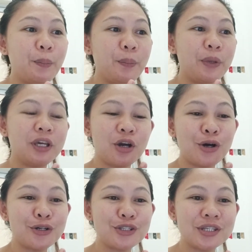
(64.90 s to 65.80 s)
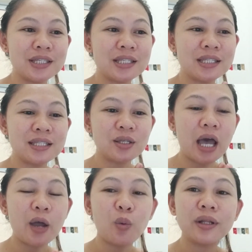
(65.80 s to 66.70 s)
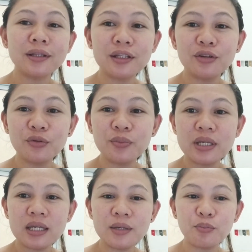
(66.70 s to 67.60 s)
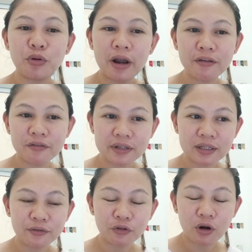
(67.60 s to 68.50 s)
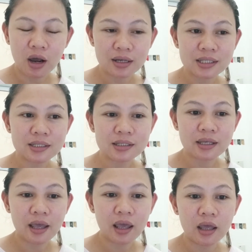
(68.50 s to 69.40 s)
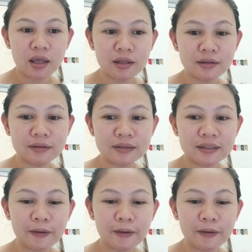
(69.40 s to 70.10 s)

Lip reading: because I want it to be private for us. And